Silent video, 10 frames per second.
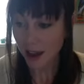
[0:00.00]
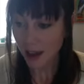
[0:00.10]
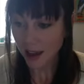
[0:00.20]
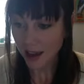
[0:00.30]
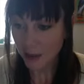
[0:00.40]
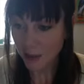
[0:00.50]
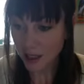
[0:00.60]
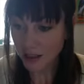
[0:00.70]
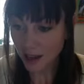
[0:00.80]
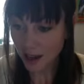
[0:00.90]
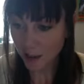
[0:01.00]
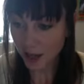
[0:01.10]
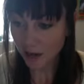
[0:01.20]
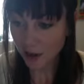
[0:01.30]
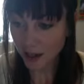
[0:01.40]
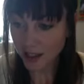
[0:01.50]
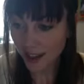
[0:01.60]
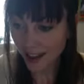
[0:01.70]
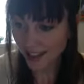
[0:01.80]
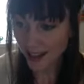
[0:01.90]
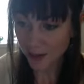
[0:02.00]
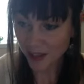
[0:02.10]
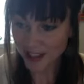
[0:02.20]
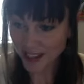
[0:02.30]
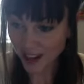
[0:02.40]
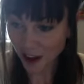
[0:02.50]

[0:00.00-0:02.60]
And in the meantime, have a great day. I'm going to sign